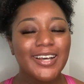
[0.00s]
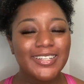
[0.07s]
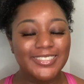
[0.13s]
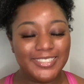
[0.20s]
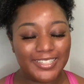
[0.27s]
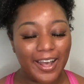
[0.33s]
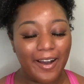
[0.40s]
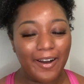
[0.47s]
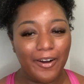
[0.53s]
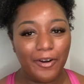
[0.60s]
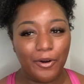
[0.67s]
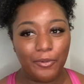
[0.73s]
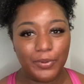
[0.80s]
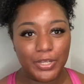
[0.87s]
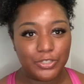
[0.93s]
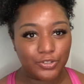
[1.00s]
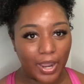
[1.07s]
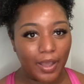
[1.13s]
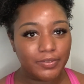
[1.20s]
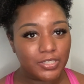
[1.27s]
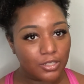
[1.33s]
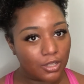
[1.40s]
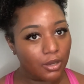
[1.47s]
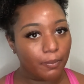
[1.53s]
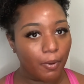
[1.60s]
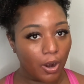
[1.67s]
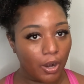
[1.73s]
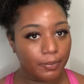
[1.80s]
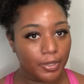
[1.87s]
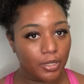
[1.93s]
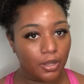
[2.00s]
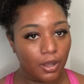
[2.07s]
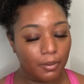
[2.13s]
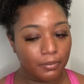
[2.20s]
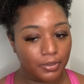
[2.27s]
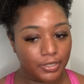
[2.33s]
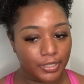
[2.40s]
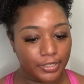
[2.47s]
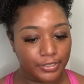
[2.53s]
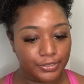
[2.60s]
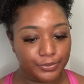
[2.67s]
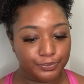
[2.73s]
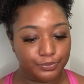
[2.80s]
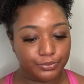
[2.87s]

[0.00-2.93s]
So we drive to the apartment complex,